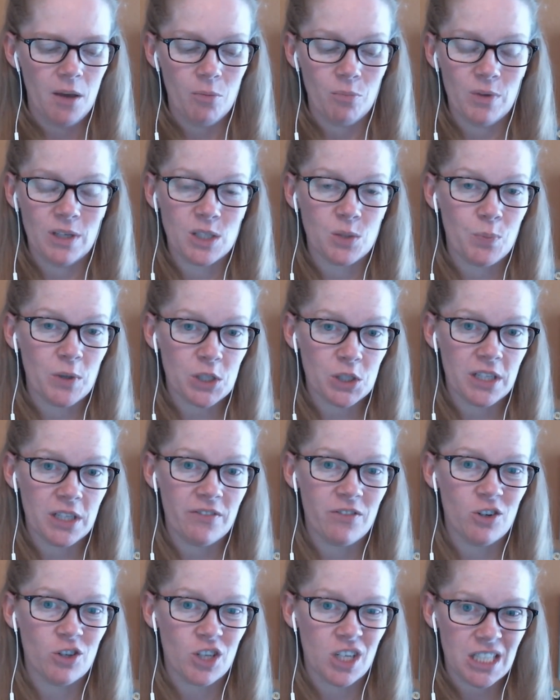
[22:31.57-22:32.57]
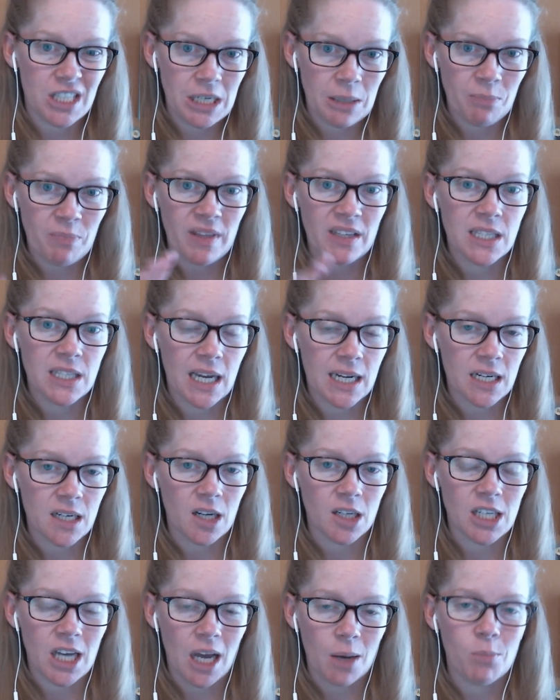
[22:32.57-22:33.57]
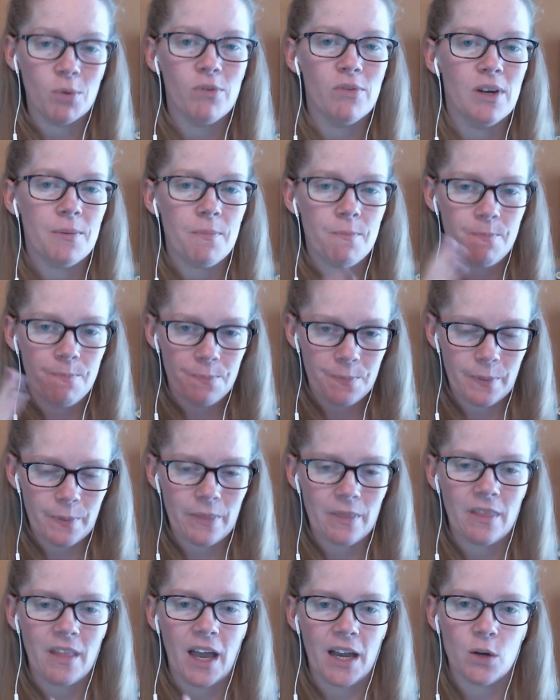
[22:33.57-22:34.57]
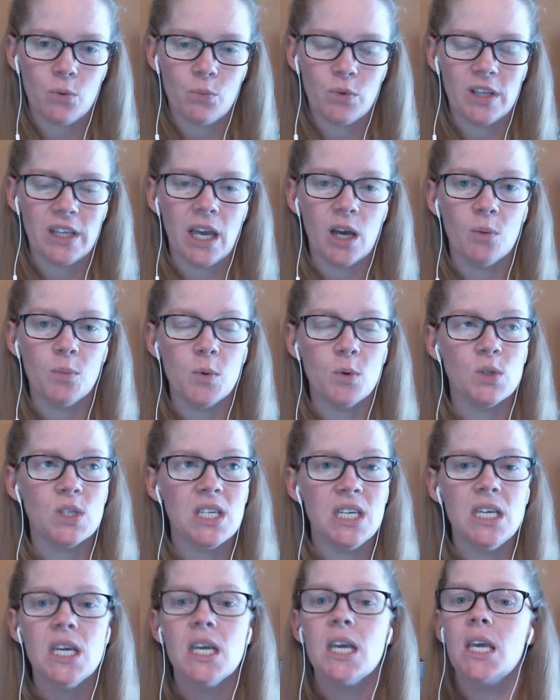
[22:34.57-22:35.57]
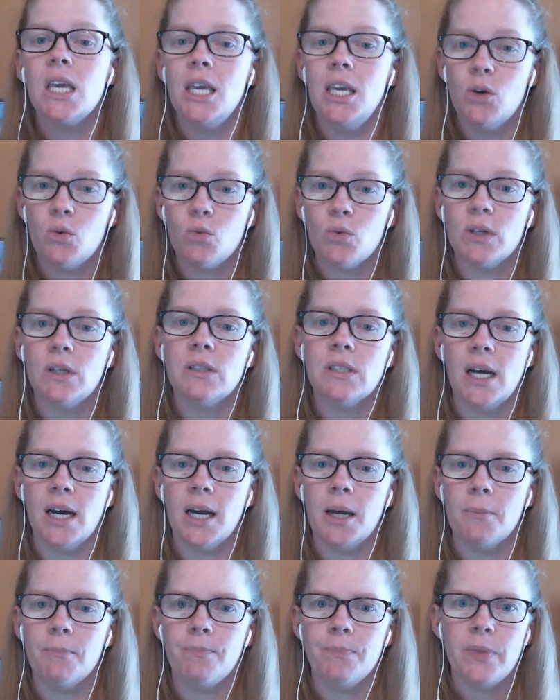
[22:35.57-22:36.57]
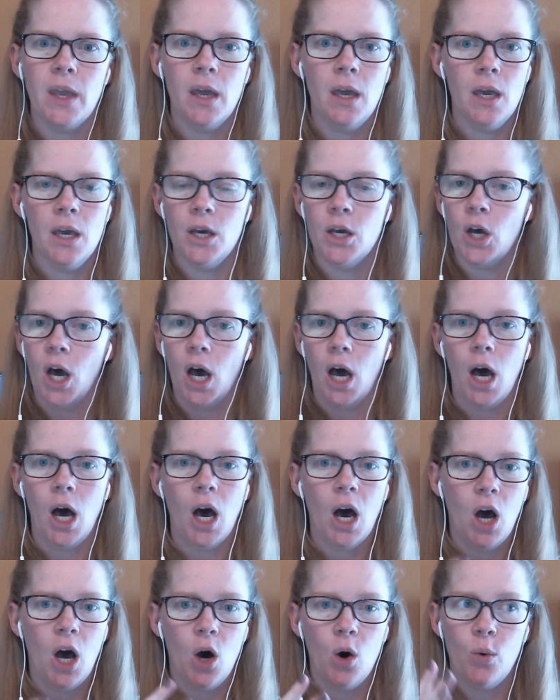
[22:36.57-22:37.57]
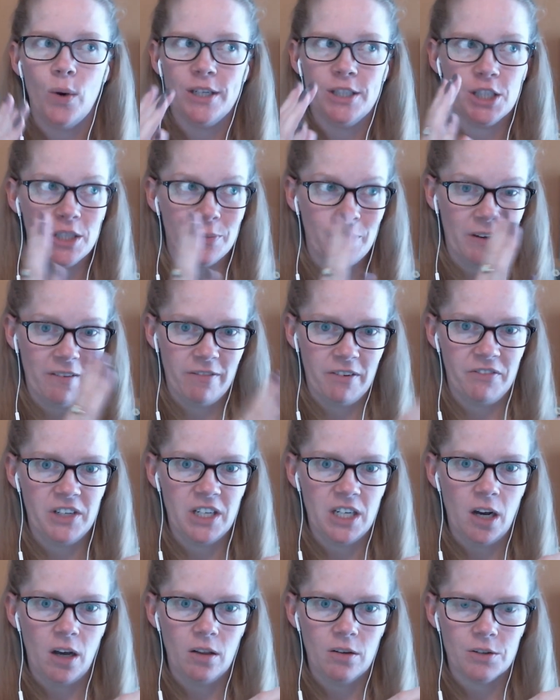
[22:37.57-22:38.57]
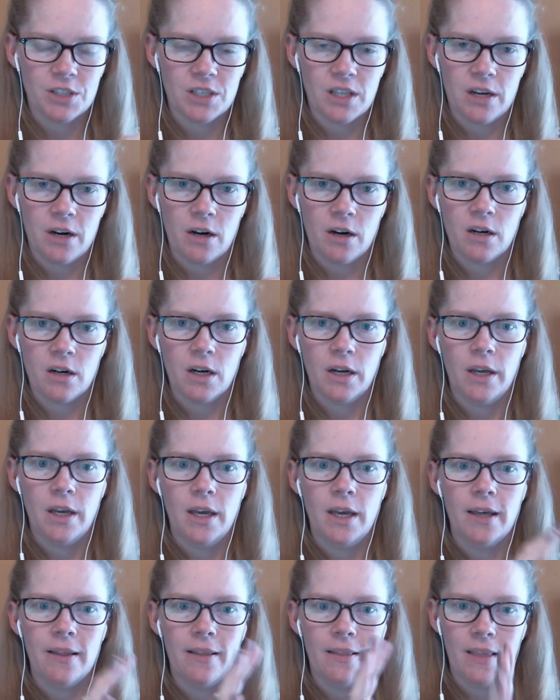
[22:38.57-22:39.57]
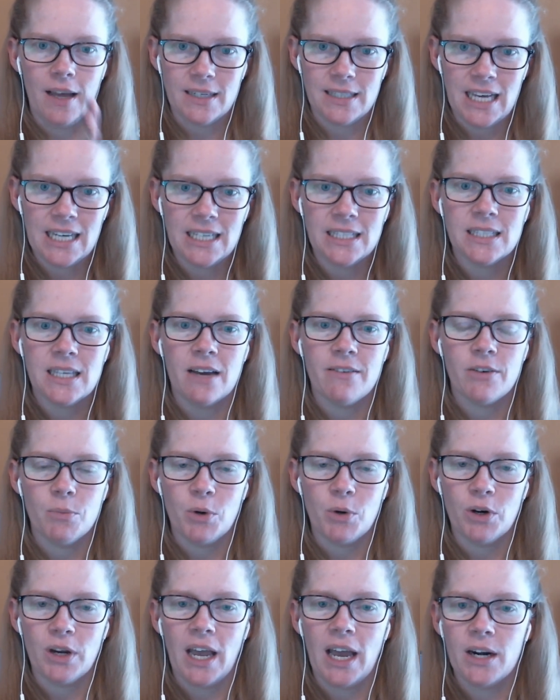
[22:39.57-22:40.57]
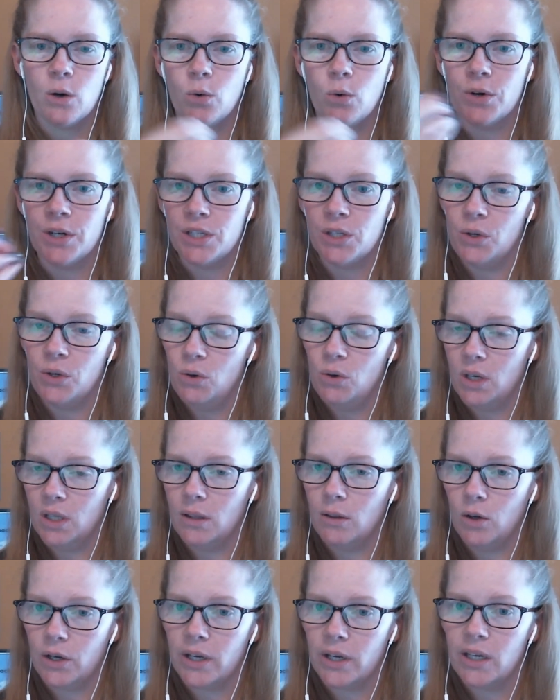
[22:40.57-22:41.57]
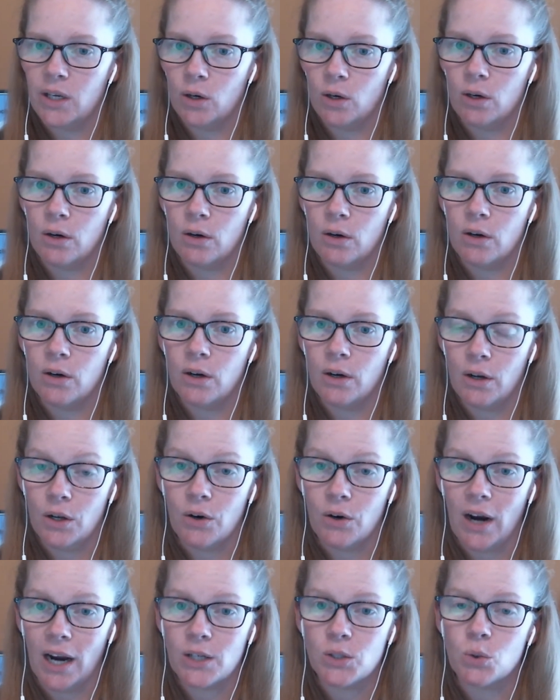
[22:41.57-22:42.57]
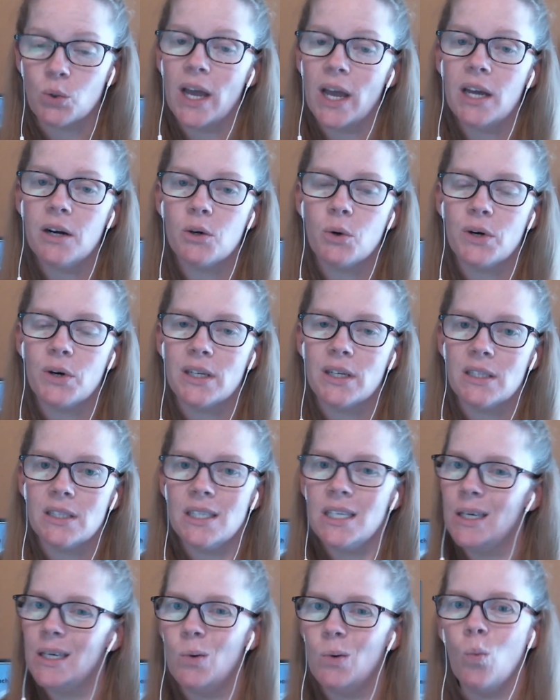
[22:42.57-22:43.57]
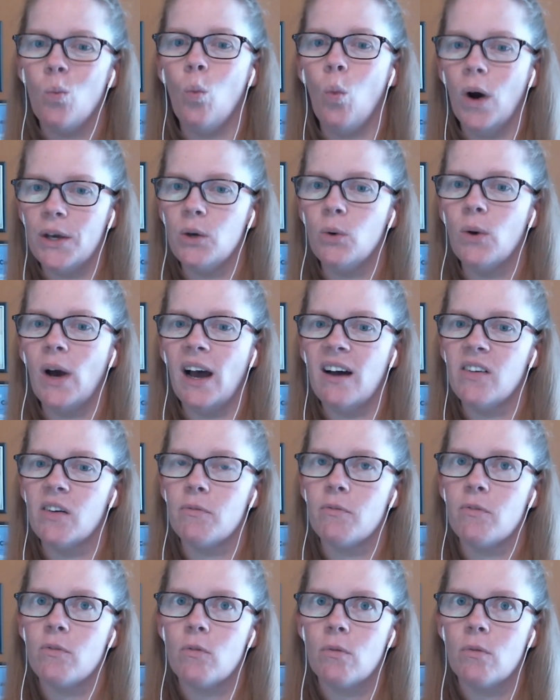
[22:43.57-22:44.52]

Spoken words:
Especially if there's a tip that's added on top of it, that can really help you see in real time, oh, I just spent $50 there. That takes that from your category, so you can look at your actual category and see what you have